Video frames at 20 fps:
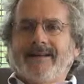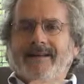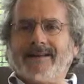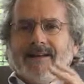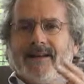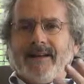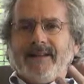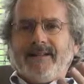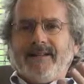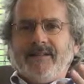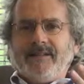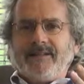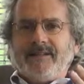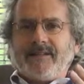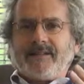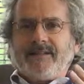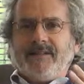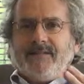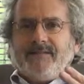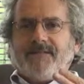in
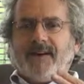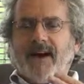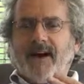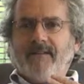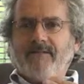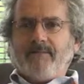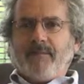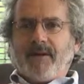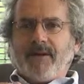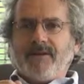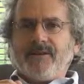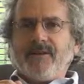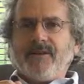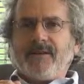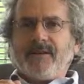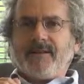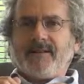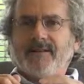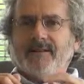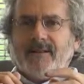1965, but it
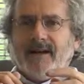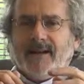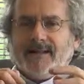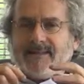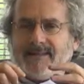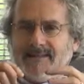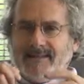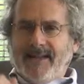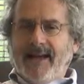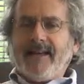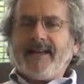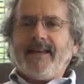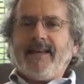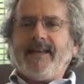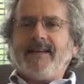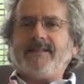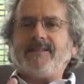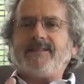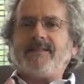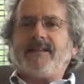took us
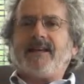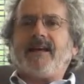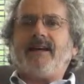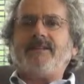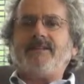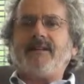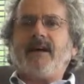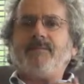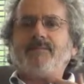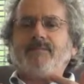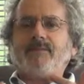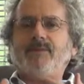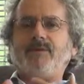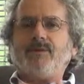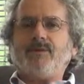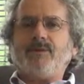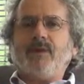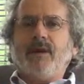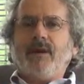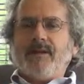decades to catch up
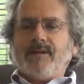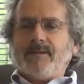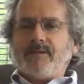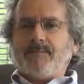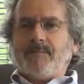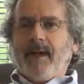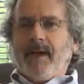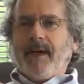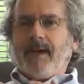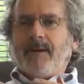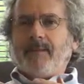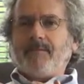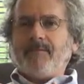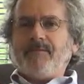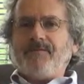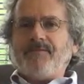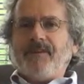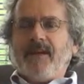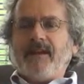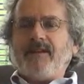to spam,
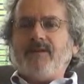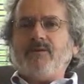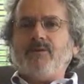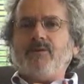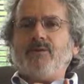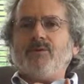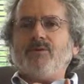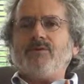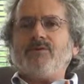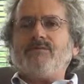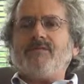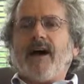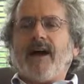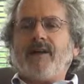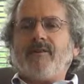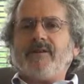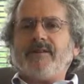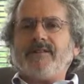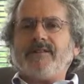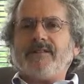fake news,
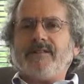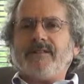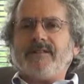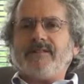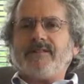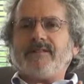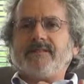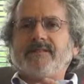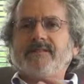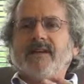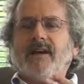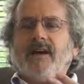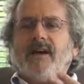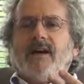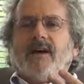viruses,